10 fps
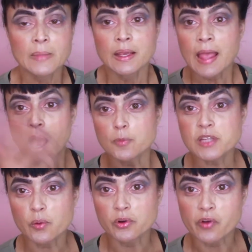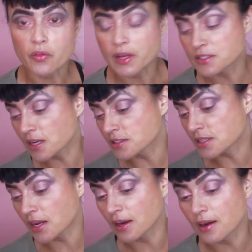helps get rid of all that dead
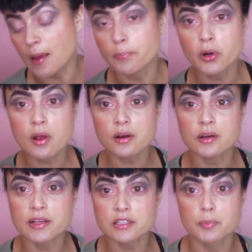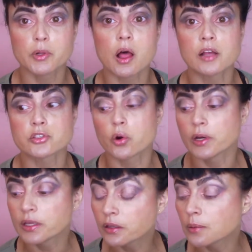skin, and put on a nice lip gloss or a
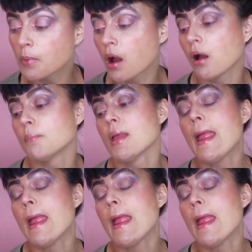healing balm,